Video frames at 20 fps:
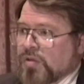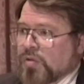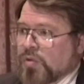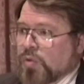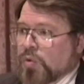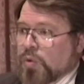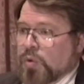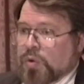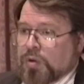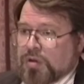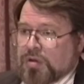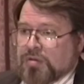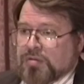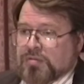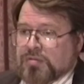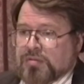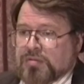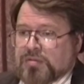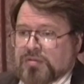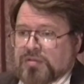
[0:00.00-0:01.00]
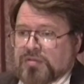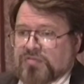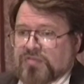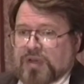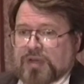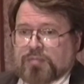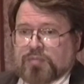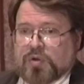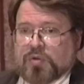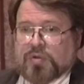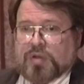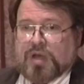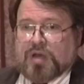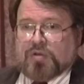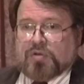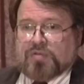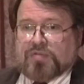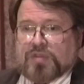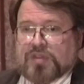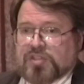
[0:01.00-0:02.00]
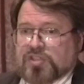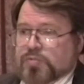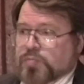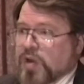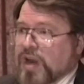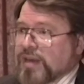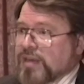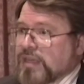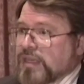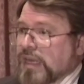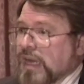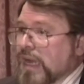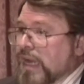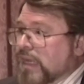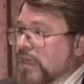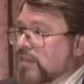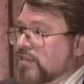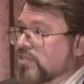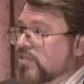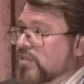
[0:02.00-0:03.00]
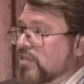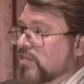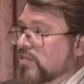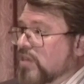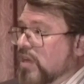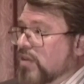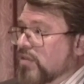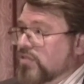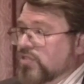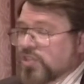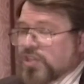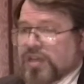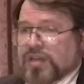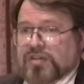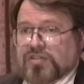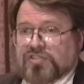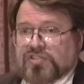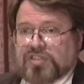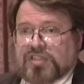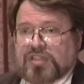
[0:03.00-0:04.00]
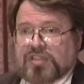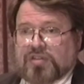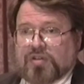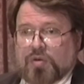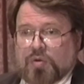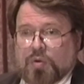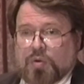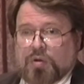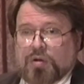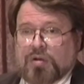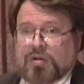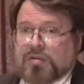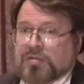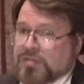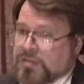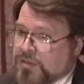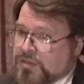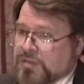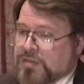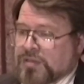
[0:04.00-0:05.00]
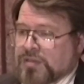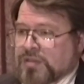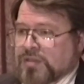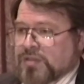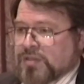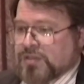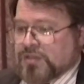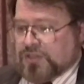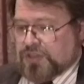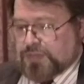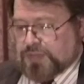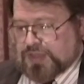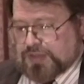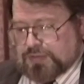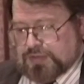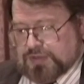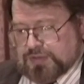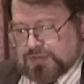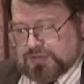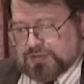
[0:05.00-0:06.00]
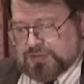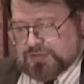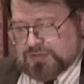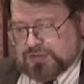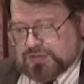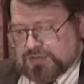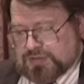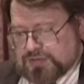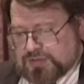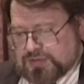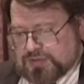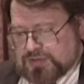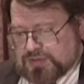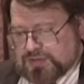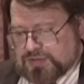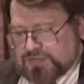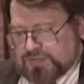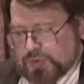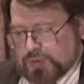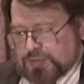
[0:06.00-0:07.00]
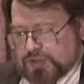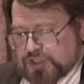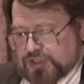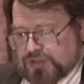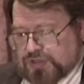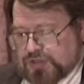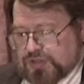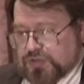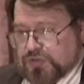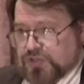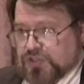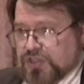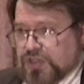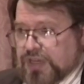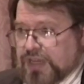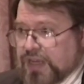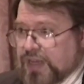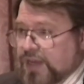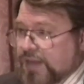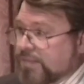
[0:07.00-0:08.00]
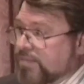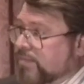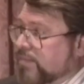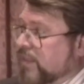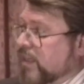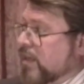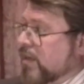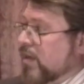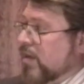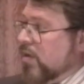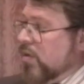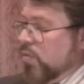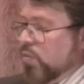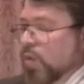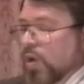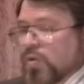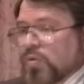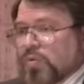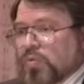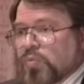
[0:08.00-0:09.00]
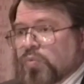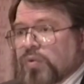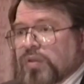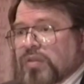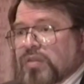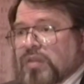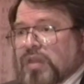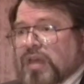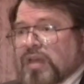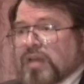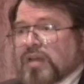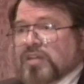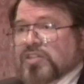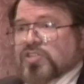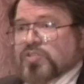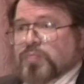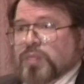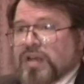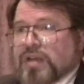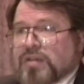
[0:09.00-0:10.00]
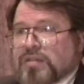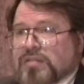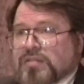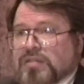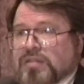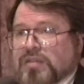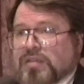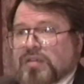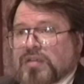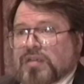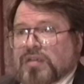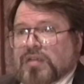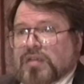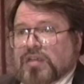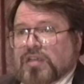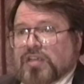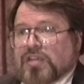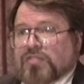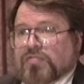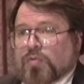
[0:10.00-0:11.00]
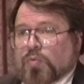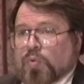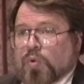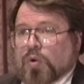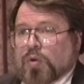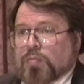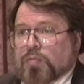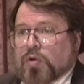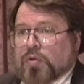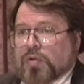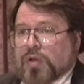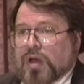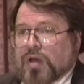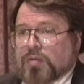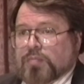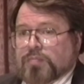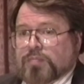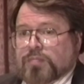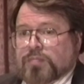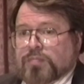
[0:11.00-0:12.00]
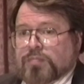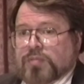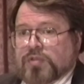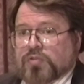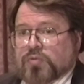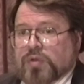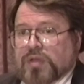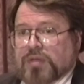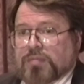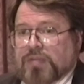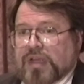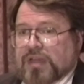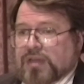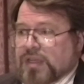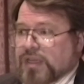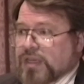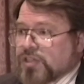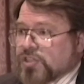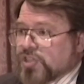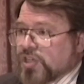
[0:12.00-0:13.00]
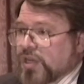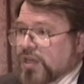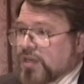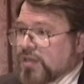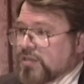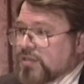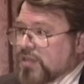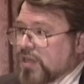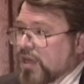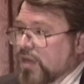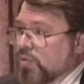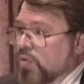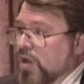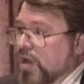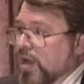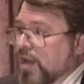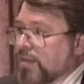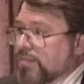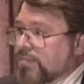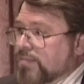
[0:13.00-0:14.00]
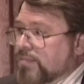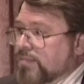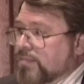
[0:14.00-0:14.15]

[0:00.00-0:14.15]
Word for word: or a fight broke out over the Spratly Islands in the South China Sea, or something very much in the news today, what would they expect if a war broke out between mainland China and Taiwan?